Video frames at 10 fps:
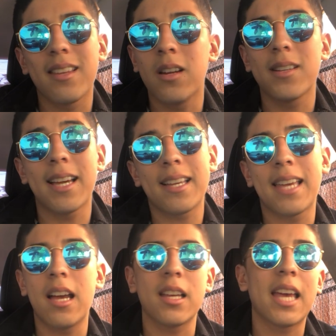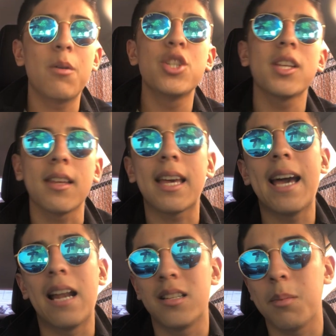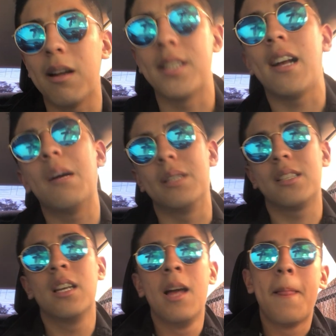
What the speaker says: you know, get what you can get out of Demaryius Thomas.